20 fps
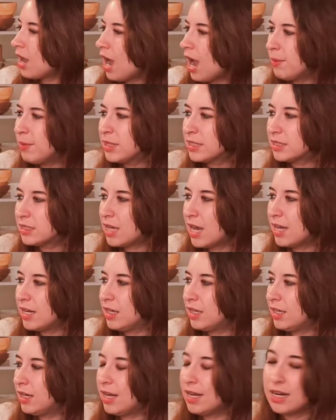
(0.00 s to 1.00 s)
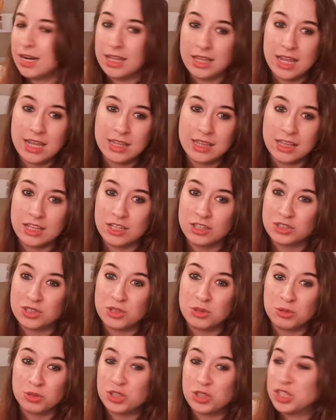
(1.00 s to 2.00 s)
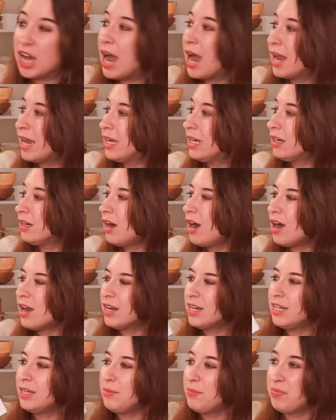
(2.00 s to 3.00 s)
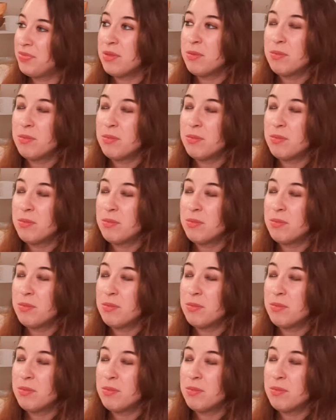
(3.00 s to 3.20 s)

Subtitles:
I'm excited, and I like that there's no shine on it.